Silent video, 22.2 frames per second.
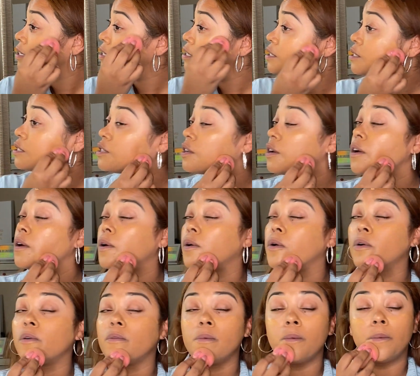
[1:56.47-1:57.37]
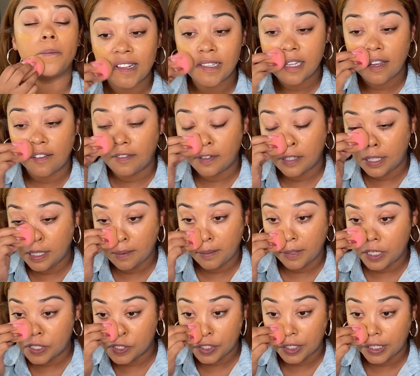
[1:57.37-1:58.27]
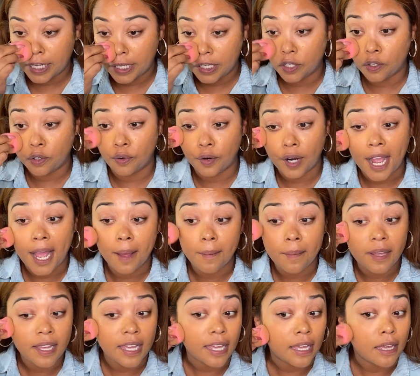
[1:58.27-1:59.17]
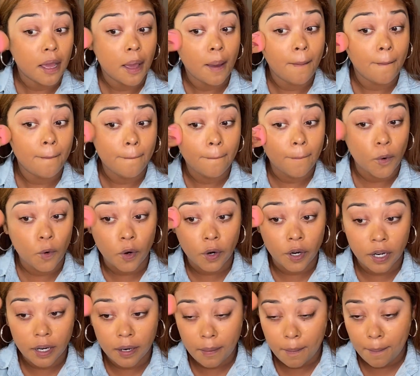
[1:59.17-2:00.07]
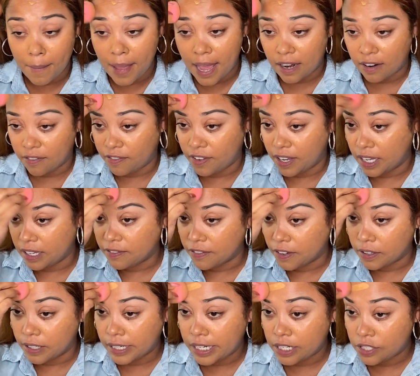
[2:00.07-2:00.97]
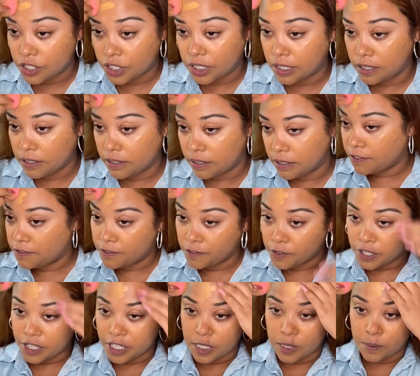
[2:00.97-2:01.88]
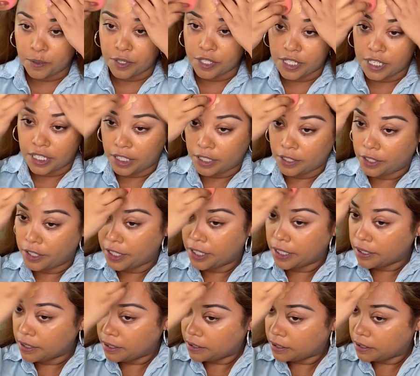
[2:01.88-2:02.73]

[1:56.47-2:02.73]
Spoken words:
so definitely make sure that you grab a more mattifying foundation for this particular